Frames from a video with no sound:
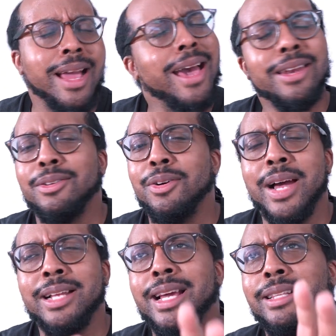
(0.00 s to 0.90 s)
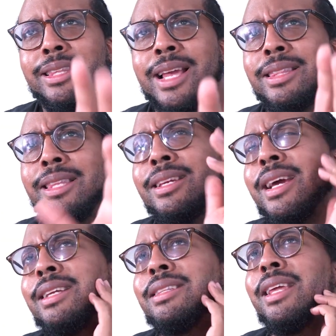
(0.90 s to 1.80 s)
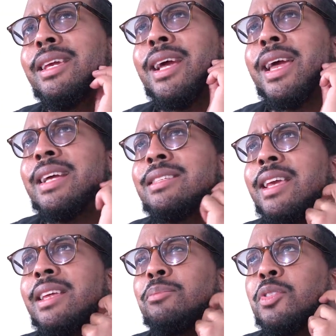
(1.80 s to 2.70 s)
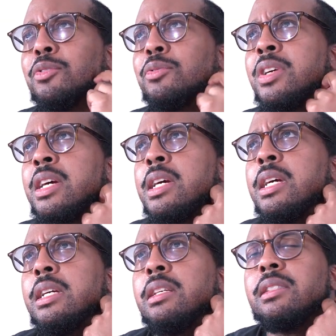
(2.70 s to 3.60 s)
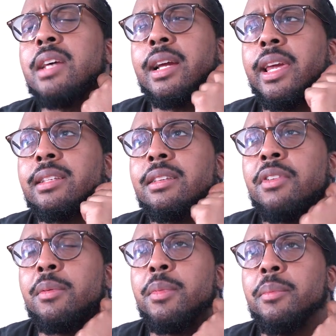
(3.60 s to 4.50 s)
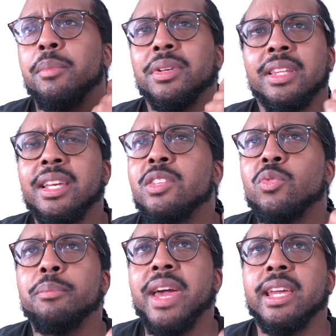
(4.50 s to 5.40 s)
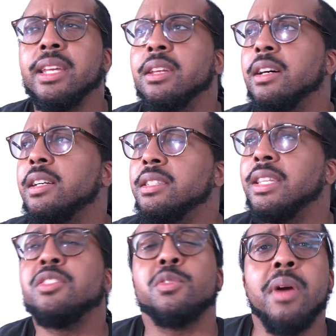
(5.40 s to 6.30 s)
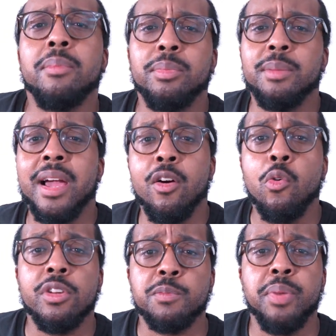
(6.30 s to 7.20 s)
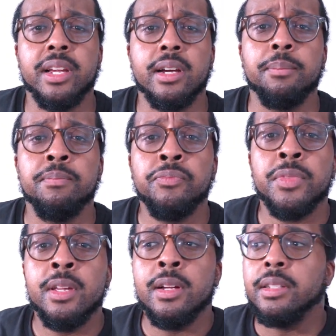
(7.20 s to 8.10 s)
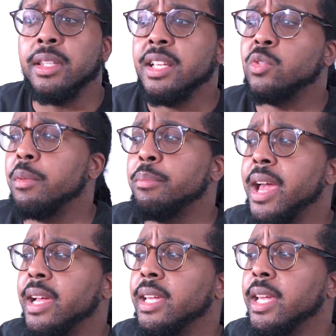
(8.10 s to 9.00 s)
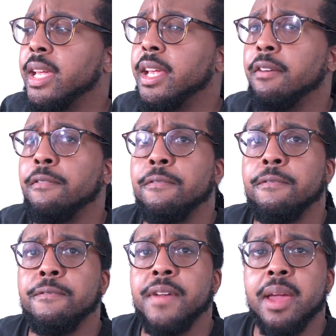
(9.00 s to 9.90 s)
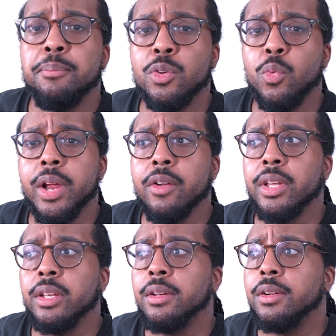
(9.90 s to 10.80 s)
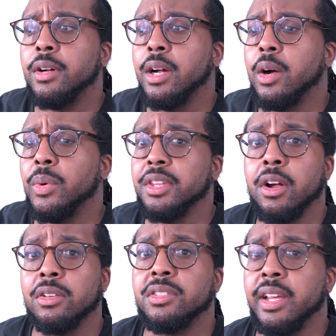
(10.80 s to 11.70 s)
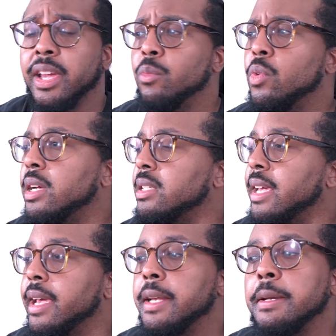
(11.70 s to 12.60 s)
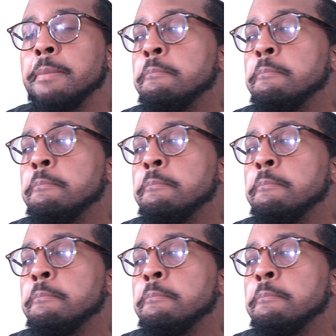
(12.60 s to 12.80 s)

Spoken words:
I don't know. I think I had to get them through StockX if I remember, but these were back in, this is probably my oldest pickup. These were back in February when the All-Star Game was, and